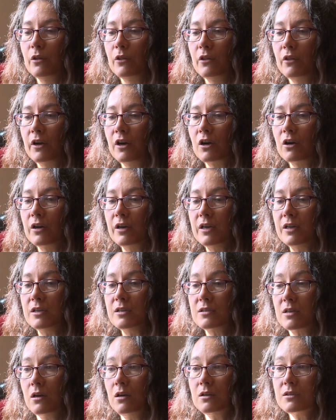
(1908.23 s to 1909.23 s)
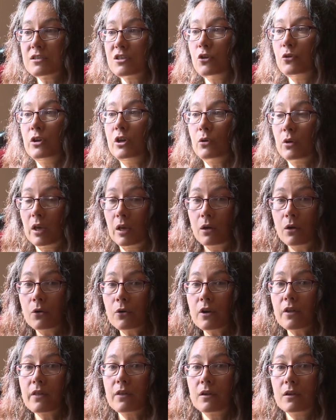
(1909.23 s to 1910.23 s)
There is also, you can go
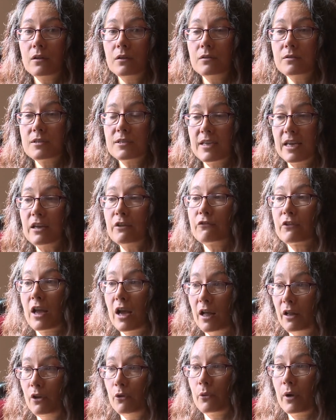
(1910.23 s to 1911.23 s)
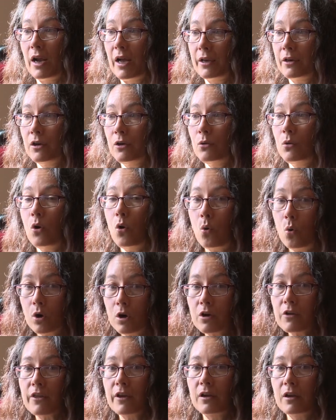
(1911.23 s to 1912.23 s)
to the state of Colorado
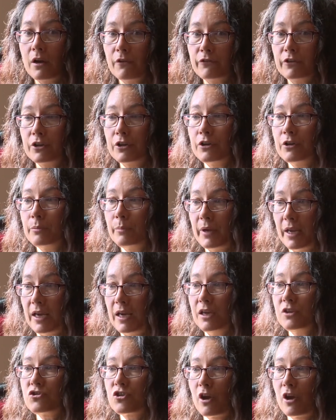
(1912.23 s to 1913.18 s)
or the governor page.